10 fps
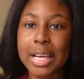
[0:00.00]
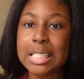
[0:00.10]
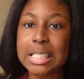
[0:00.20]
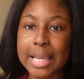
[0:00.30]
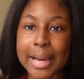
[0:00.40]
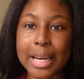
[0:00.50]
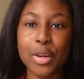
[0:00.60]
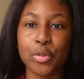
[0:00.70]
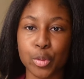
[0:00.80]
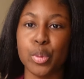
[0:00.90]
standing
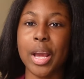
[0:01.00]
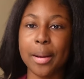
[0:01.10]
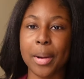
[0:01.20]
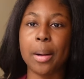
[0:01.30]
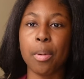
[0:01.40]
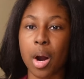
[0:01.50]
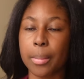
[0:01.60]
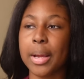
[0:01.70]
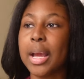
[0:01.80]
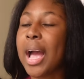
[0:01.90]
fruit in my
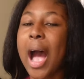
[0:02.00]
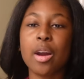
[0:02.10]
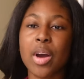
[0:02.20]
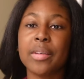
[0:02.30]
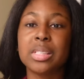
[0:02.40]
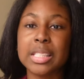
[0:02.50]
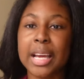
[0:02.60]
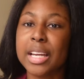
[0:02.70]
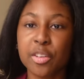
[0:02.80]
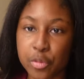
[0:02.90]
apartment. I don't have standing